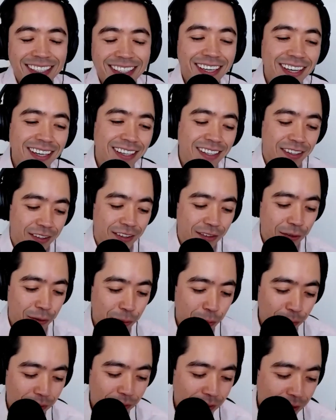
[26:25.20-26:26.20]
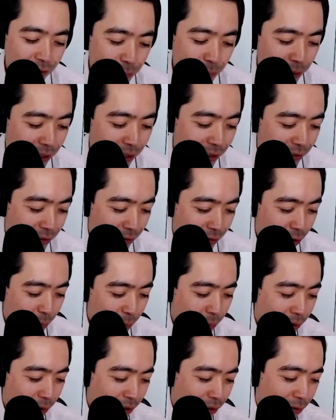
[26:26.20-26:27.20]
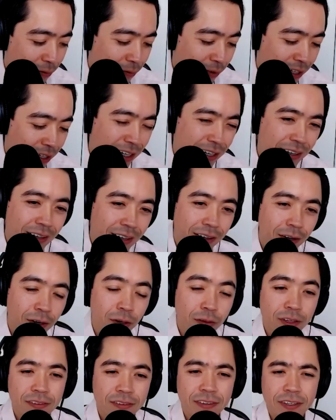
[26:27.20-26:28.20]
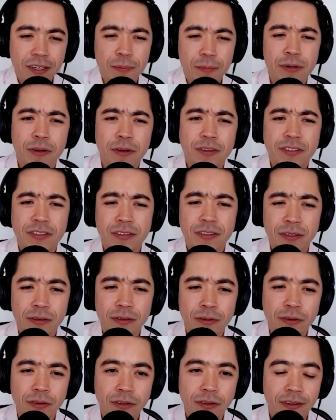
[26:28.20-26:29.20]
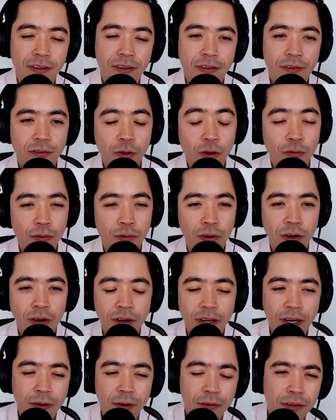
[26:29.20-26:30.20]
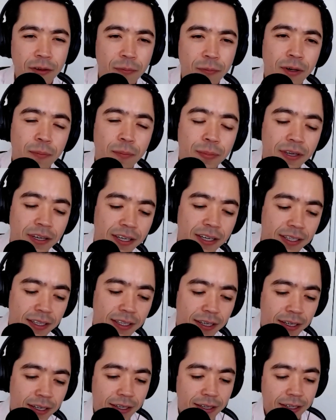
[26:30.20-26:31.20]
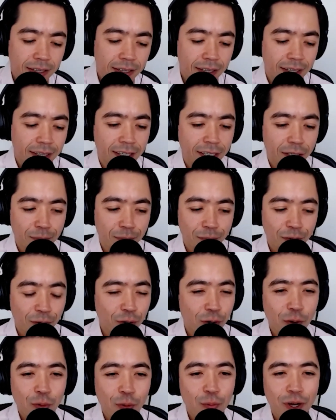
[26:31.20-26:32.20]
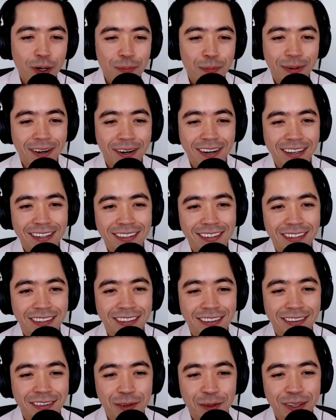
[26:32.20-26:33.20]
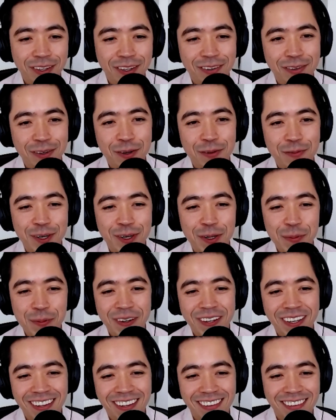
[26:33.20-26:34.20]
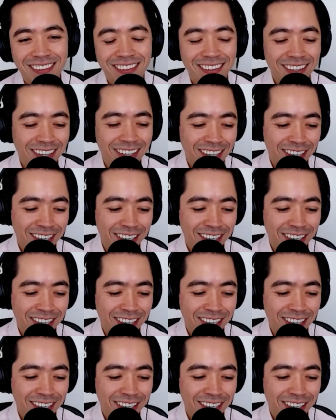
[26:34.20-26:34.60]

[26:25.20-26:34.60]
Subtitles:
Yeah. So these products are all part of, again, a holistic approach to overall health and well-being. No one product is going to solve anyone's,